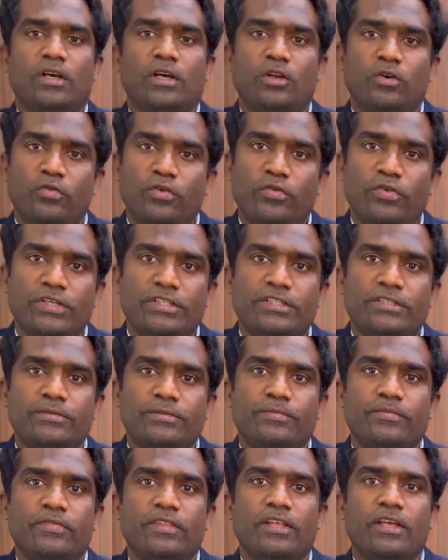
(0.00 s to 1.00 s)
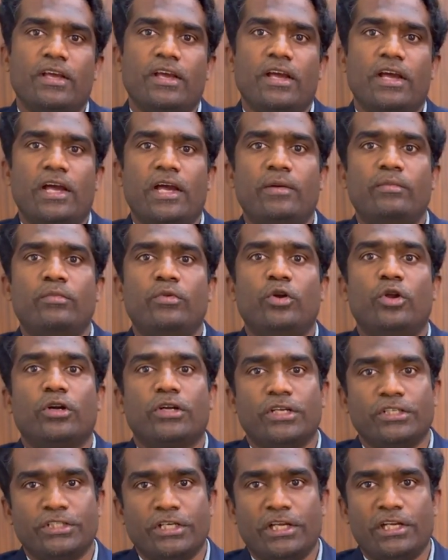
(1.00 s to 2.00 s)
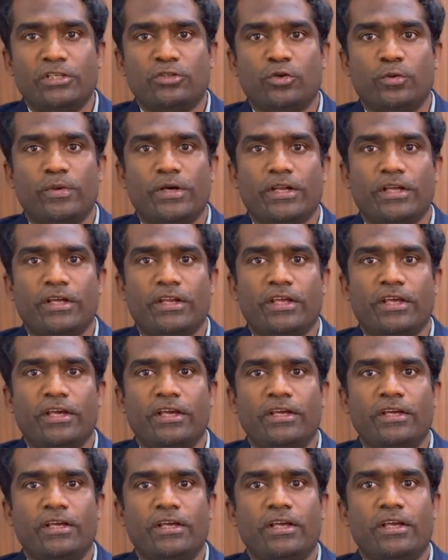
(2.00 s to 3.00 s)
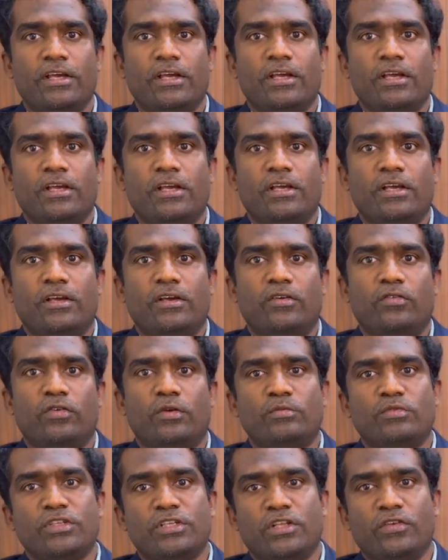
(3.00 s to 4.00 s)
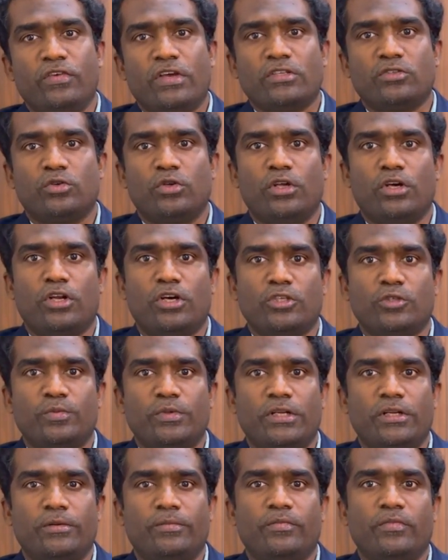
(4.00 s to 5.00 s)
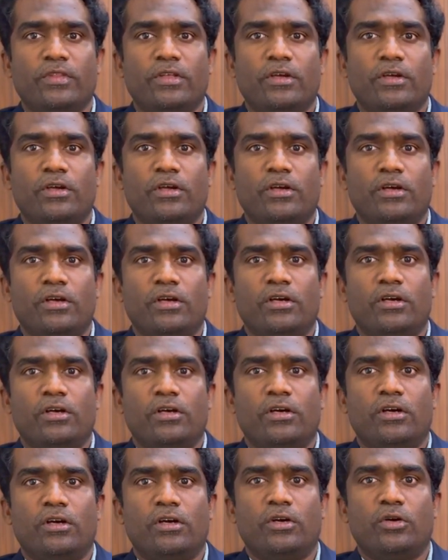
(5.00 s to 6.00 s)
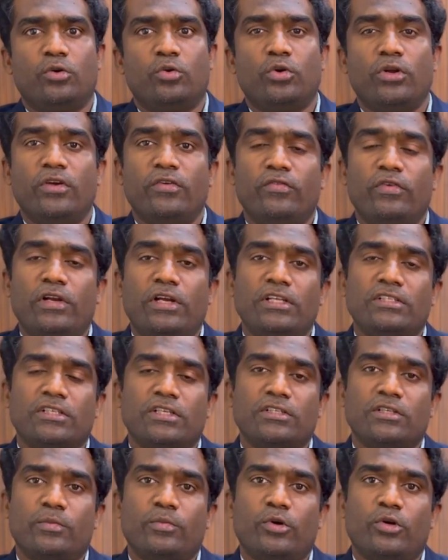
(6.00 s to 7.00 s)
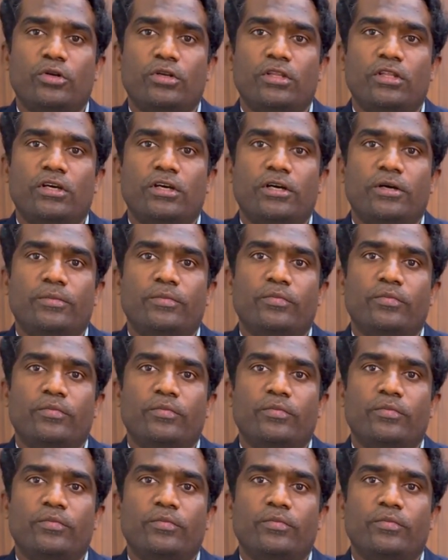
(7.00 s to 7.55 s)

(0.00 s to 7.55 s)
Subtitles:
Hello viewers, I am Dr. Shailesh Kumar Garge from City Vascular Hospital. Today we will discuss about the